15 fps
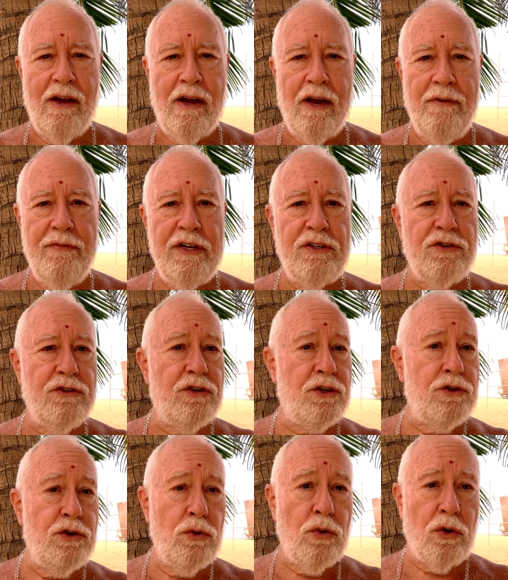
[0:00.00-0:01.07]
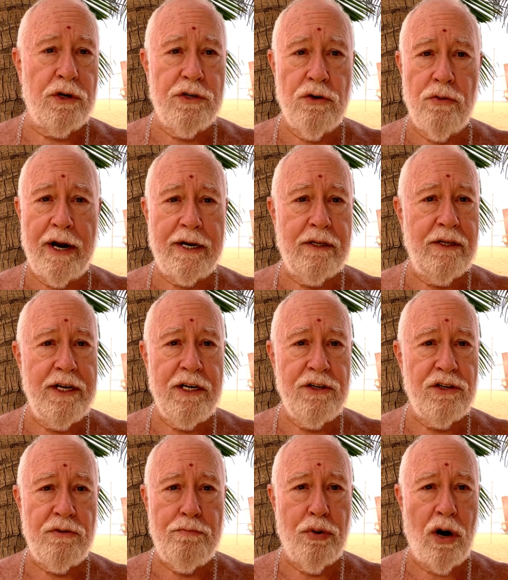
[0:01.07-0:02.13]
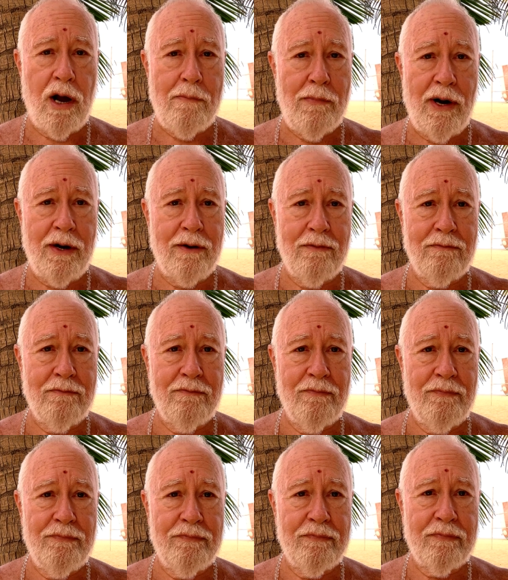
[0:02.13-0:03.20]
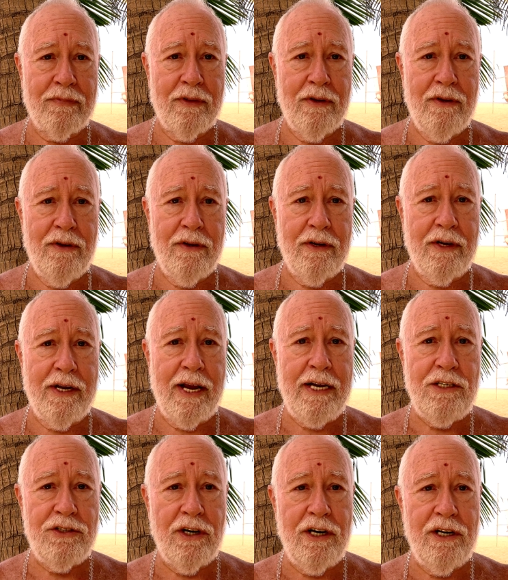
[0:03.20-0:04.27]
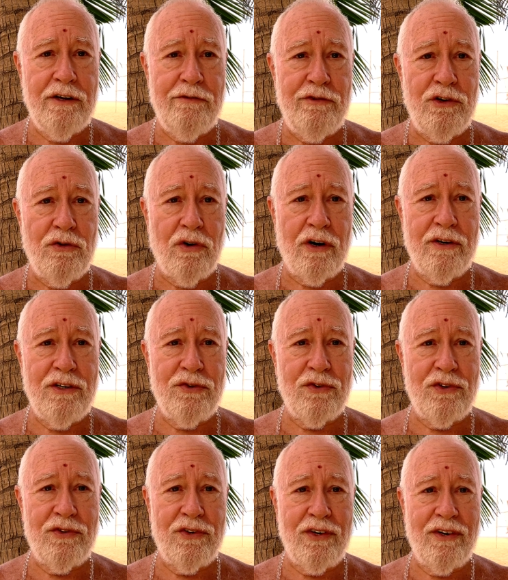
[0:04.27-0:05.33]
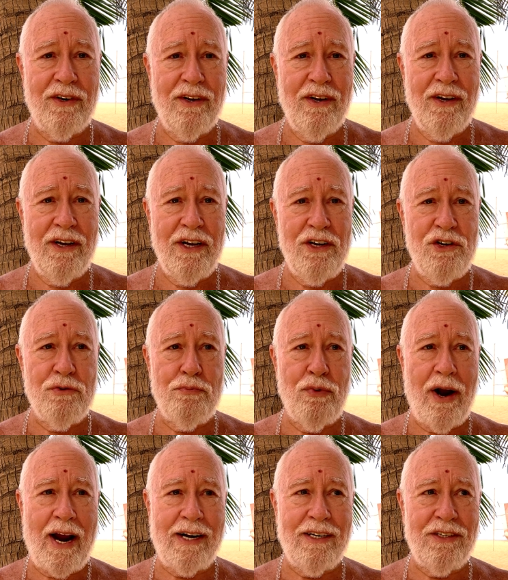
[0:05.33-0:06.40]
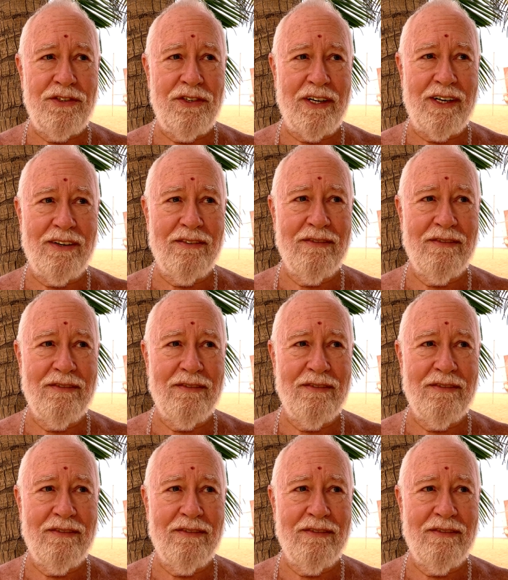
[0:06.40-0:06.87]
And this is a door directly into Brahman, in case any of you are interested in your practicing.